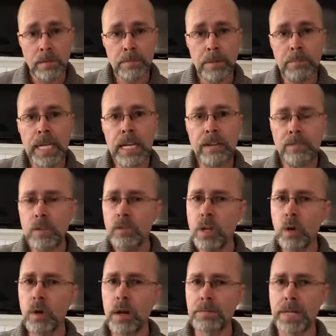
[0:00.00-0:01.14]
But many of you
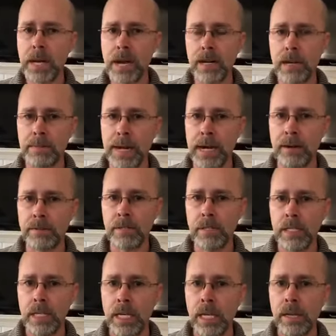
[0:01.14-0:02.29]
know what I'm talking about.
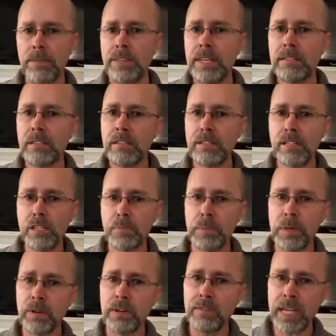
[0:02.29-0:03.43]
This is the
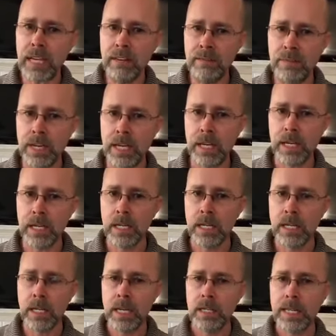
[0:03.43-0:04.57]
spirit of envy
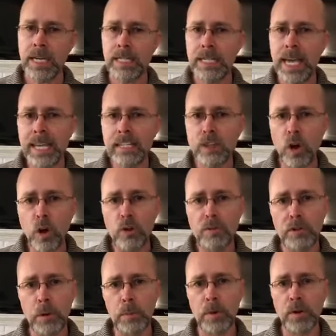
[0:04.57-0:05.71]
that takes
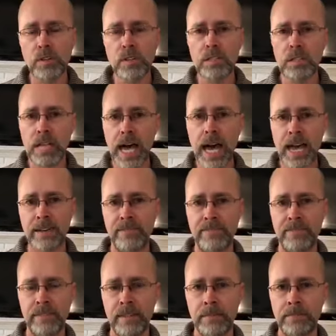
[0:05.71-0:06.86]
over a person's
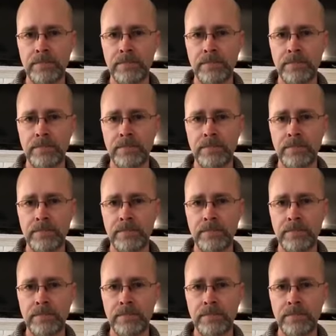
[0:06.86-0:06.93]
life.